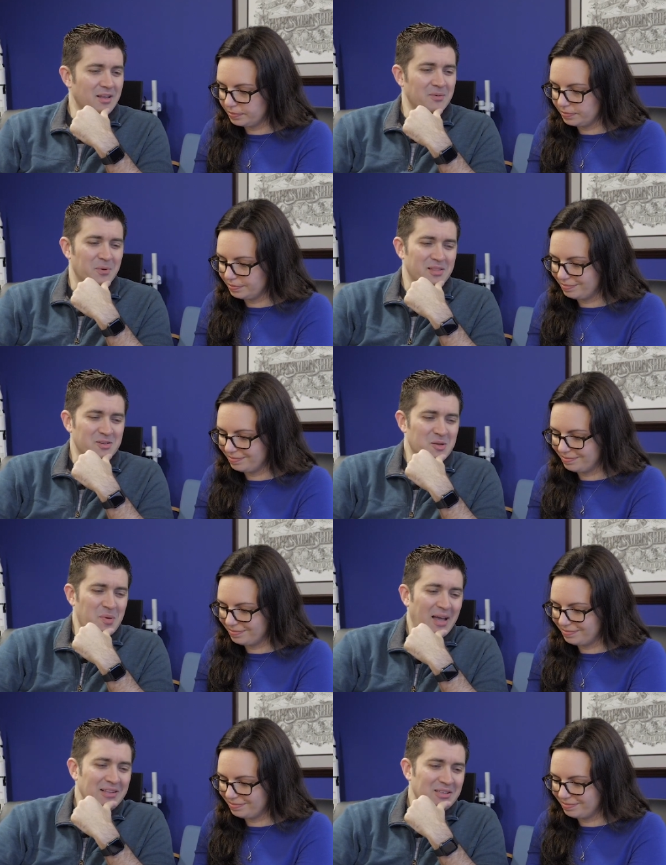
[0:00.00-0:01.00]
Speaker 1: and when there's a
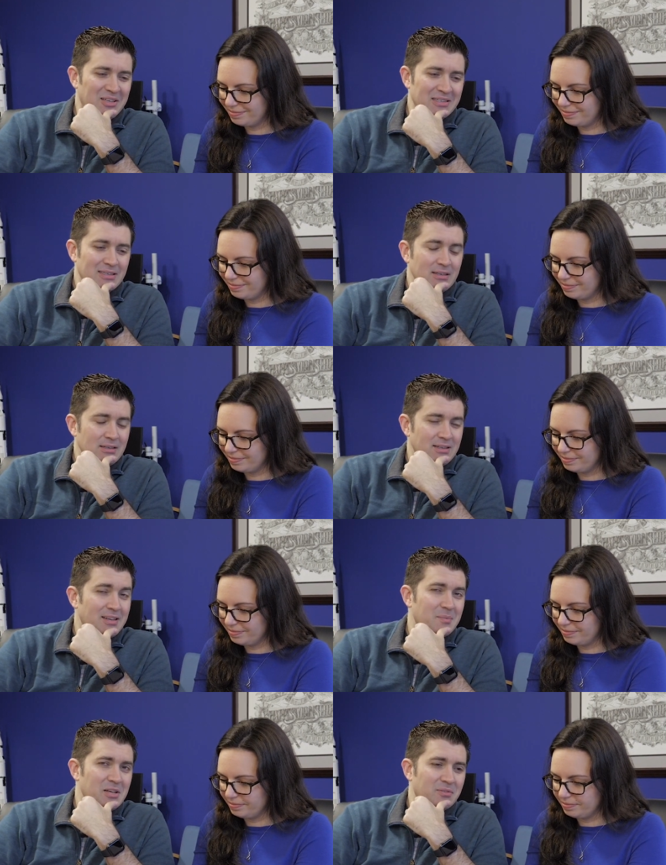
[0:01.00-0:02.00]
backlog,
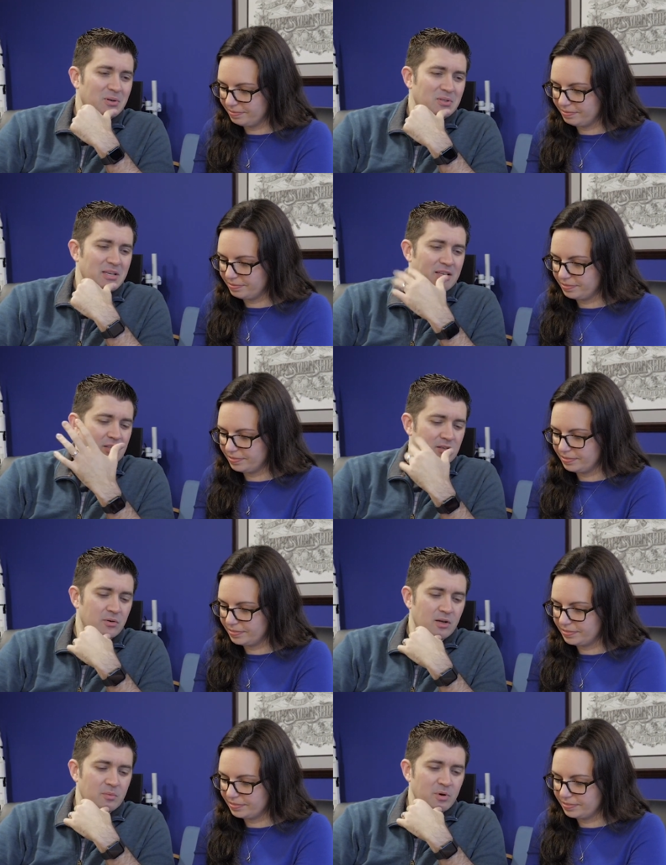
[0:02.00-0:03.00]
it can be difficult to get. So they're
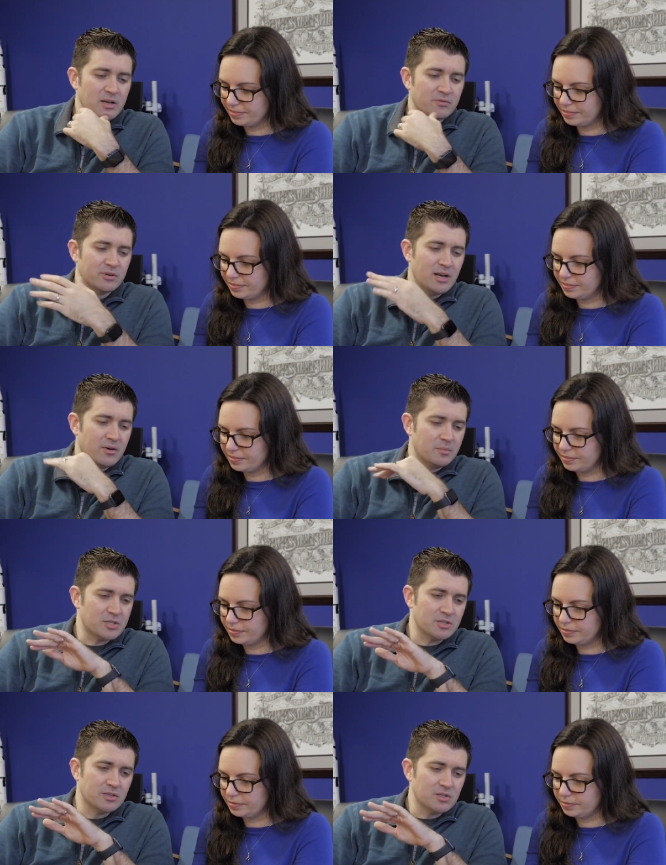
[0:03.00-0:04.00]
going unbranded for now. I'm
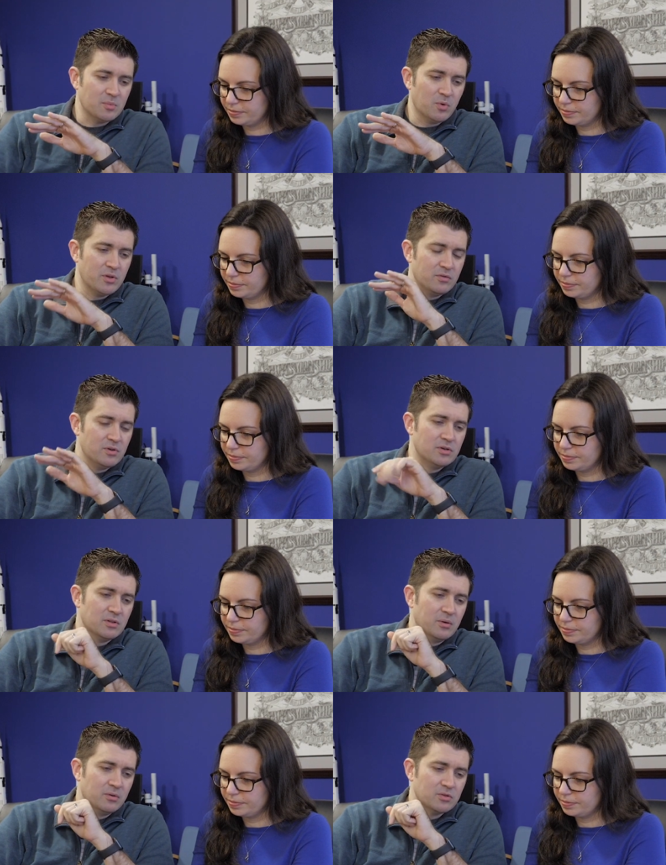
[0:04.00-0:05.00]
sure at some point in the
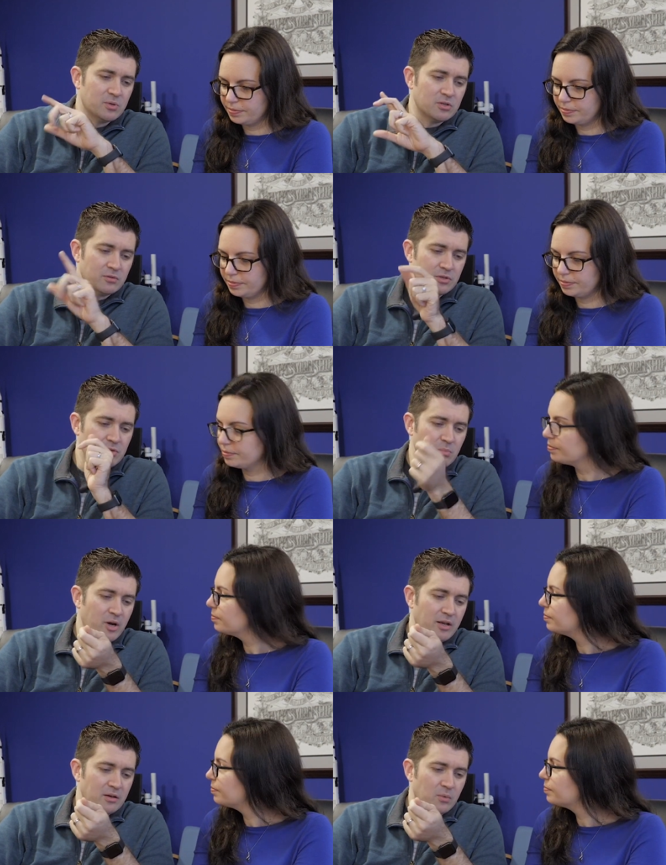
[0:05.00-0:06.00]
future they will switch over to
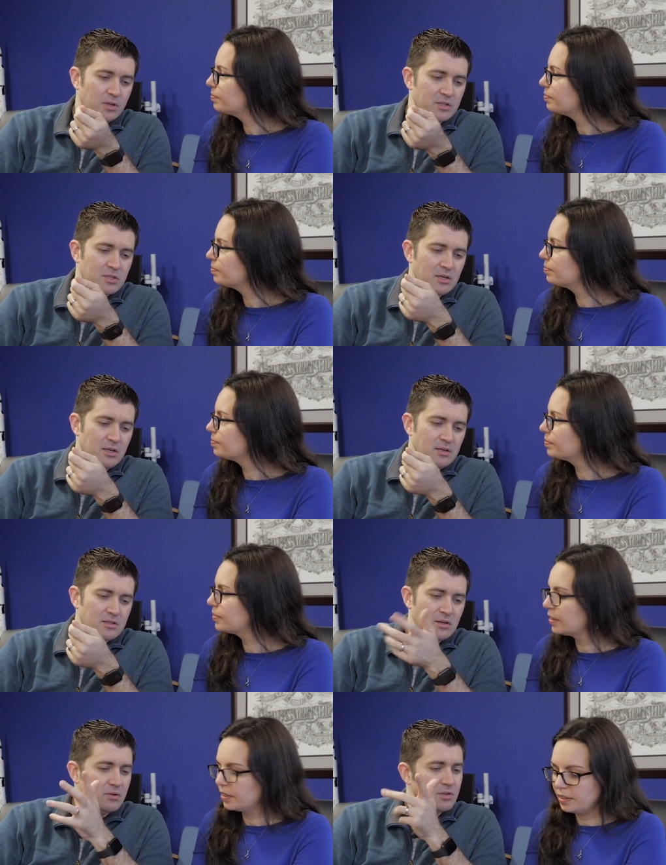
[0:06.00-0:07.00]
branded ones.
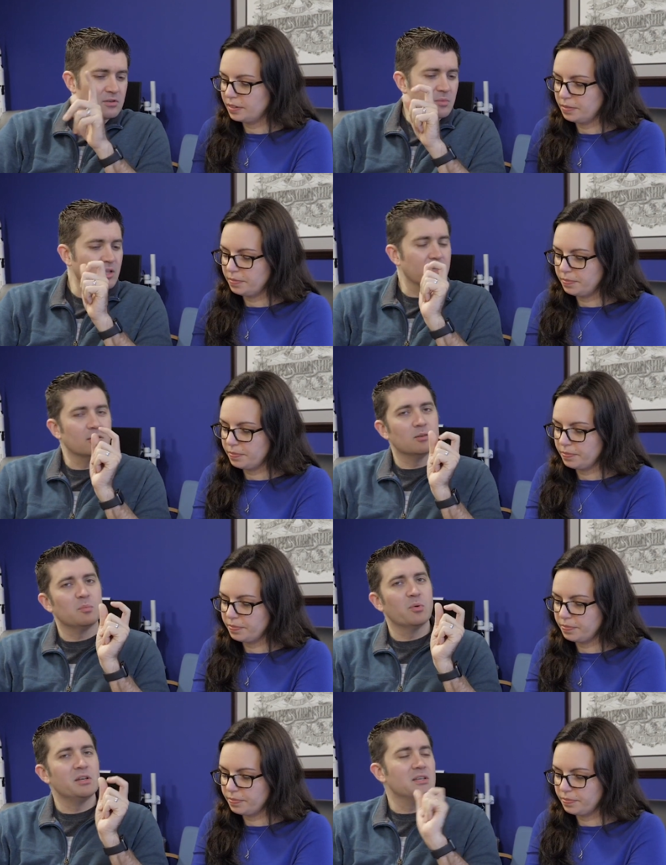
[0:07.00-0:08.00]
So this will be like a little
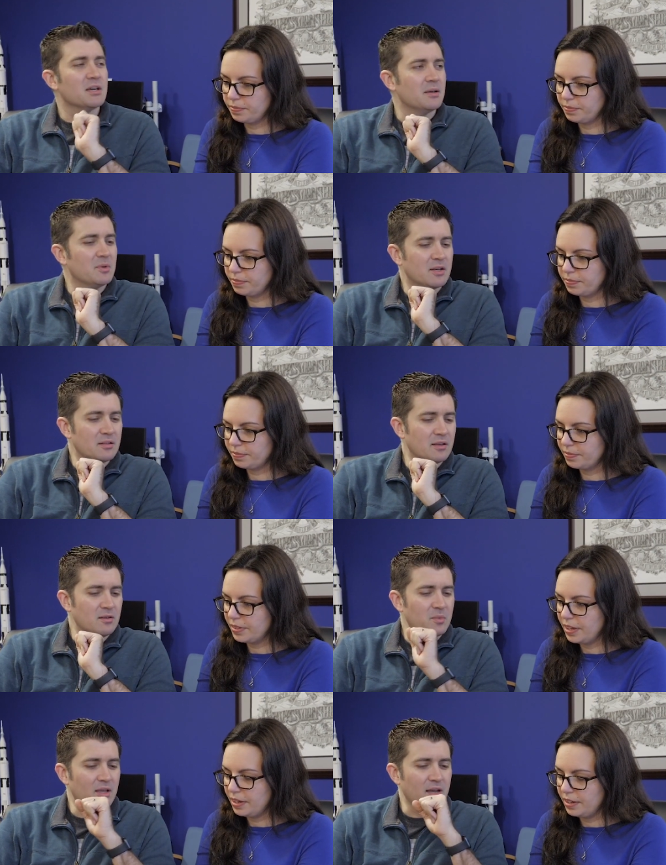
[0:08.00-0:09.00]
point in time kind of
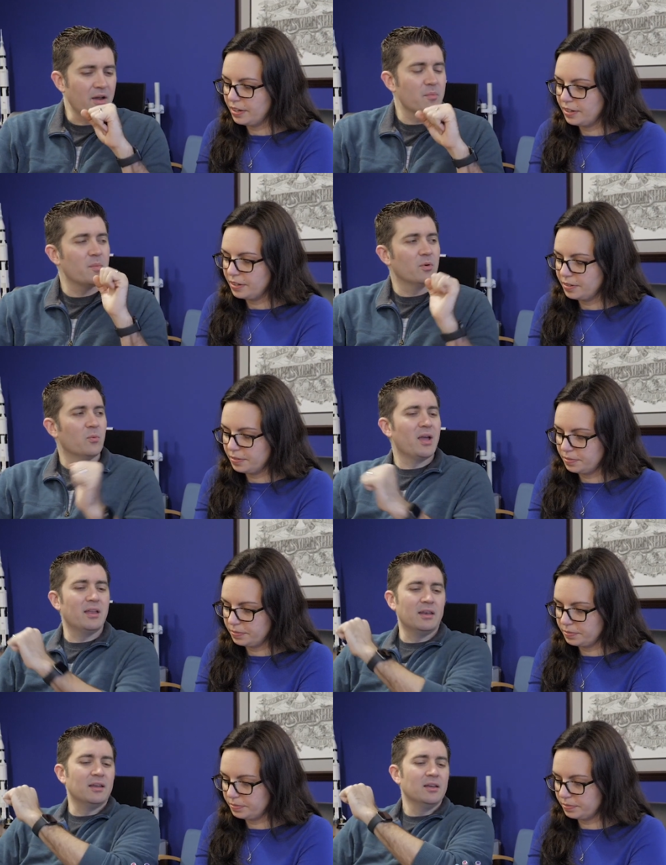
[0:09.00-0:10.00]
thing. You'd be like, I remember
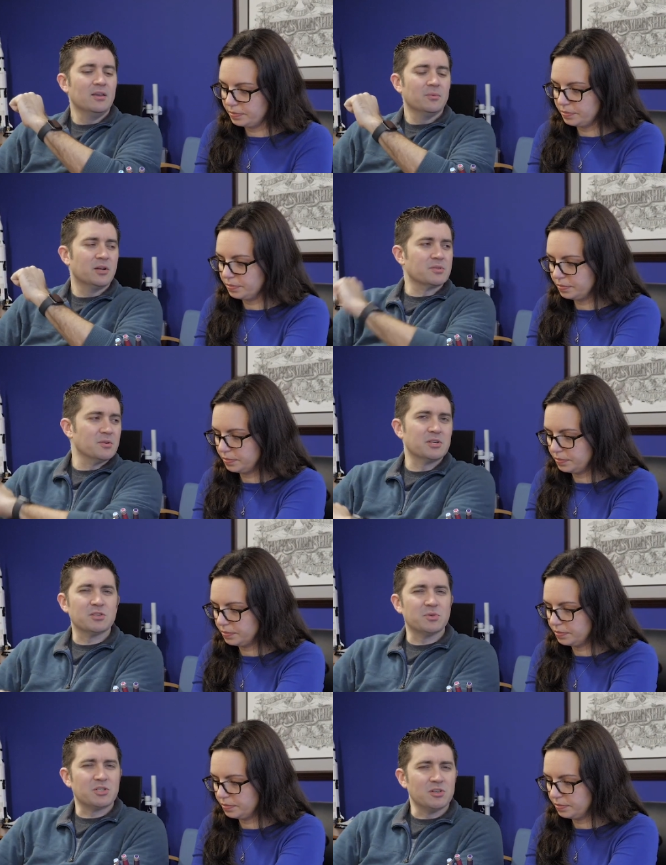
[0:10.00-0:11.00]
when Retro
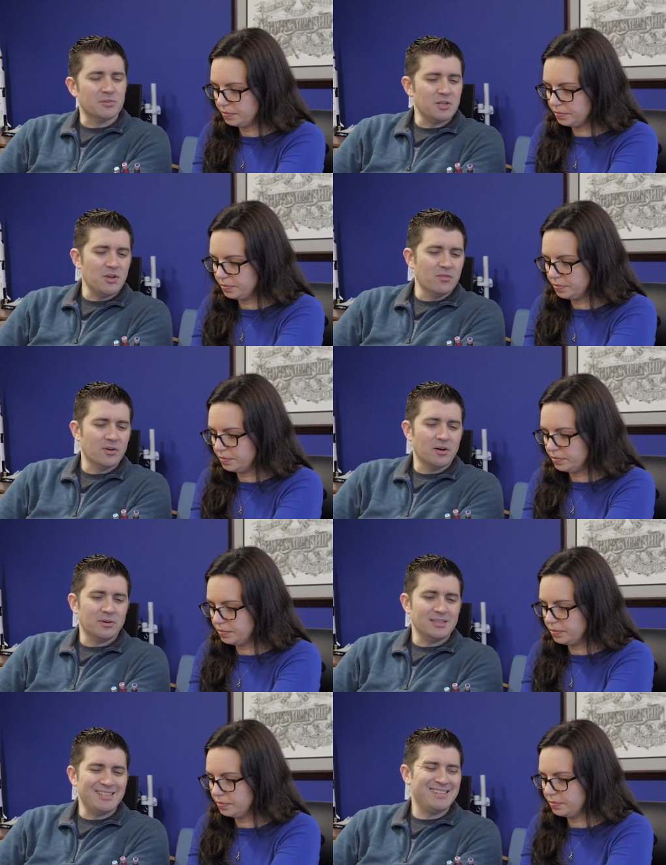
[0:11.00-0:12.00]
just switched over to JoWo
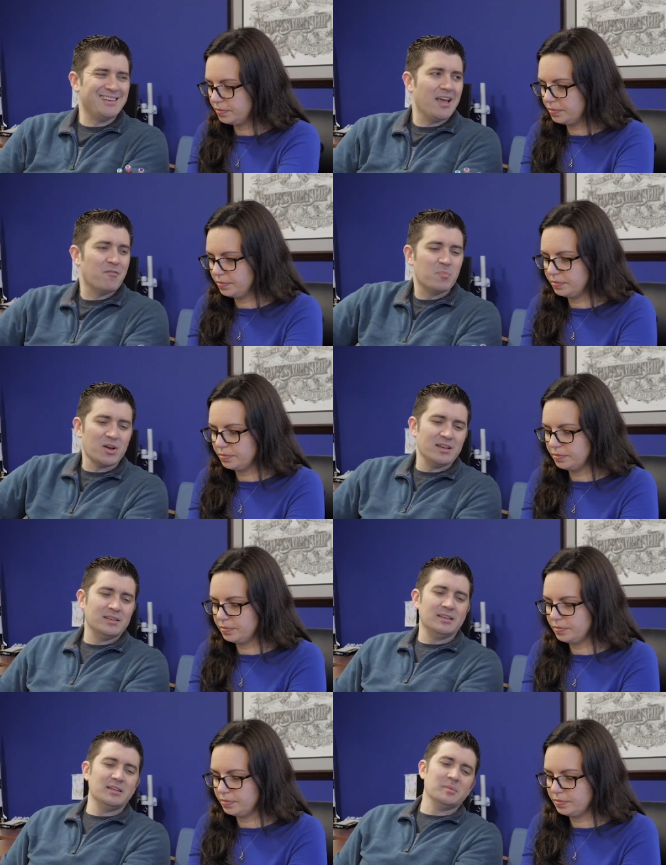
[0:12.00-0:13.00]
and didn't have
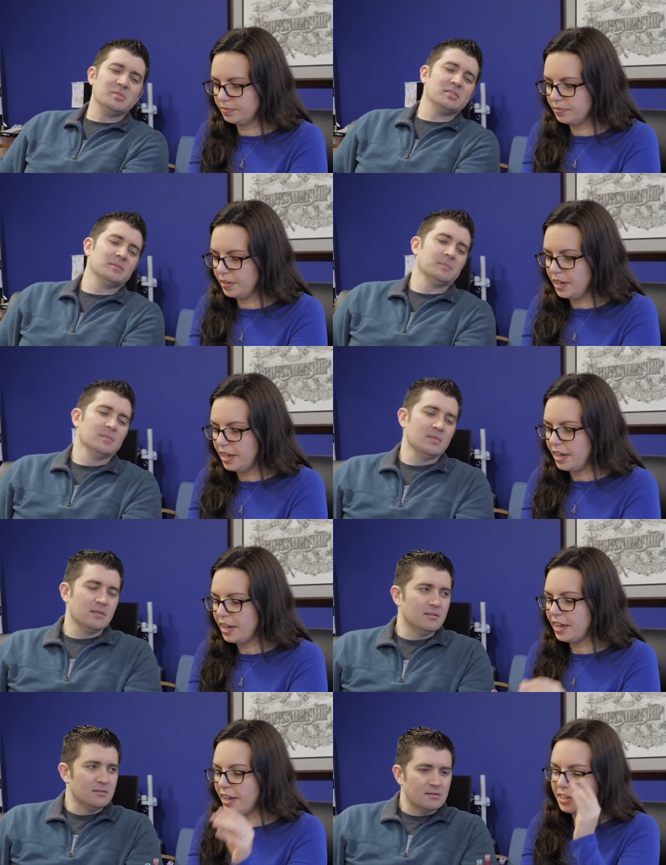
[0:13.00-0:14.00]
branded nibs
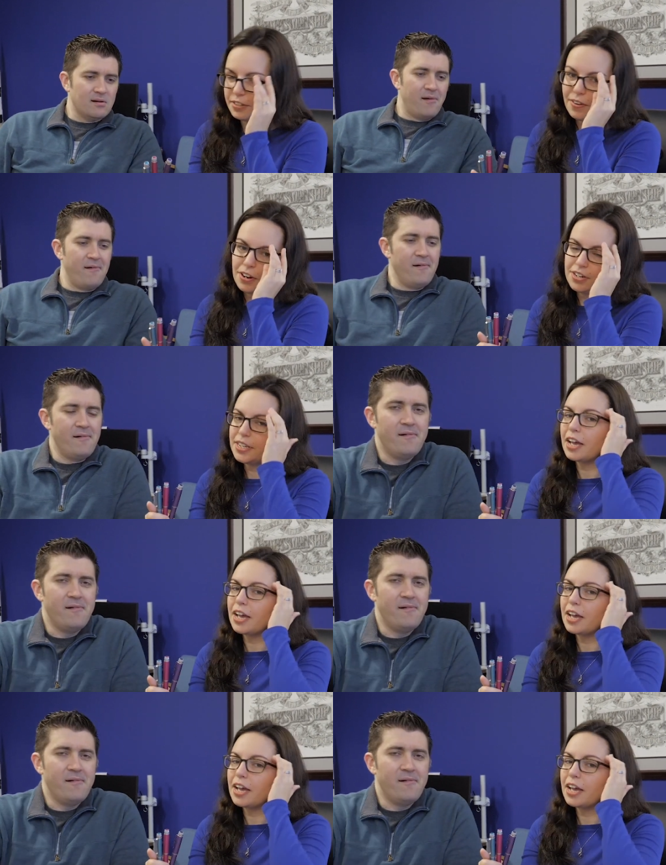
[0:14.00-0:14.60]
Speaker 2: as far as